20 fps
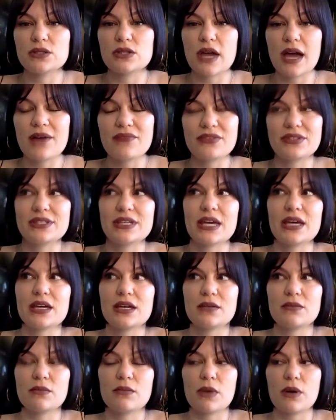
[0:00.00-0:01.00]
haven't
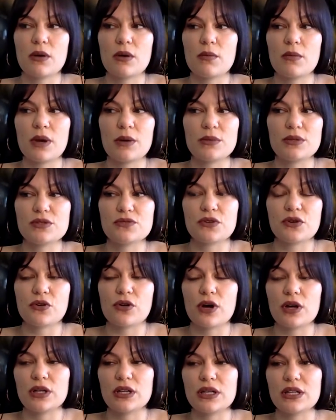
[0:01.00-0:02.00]
taken moments for
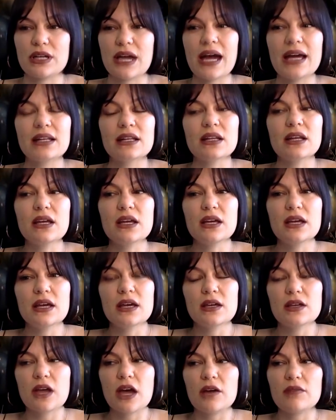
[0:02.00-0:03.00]
granted. And
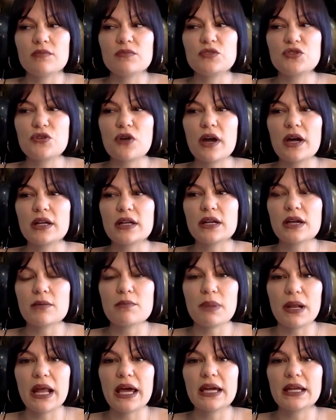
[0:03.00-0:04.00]
I'm trying to
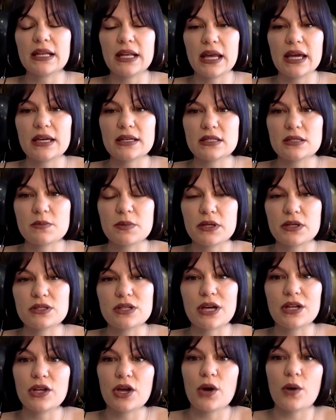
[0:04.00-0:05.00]
complain less, because
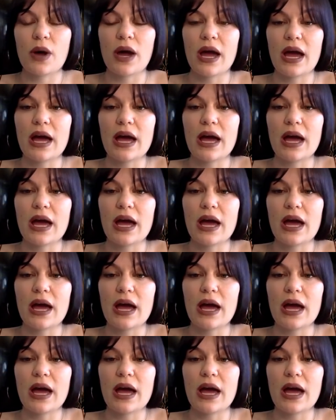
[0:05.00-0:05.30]
I know I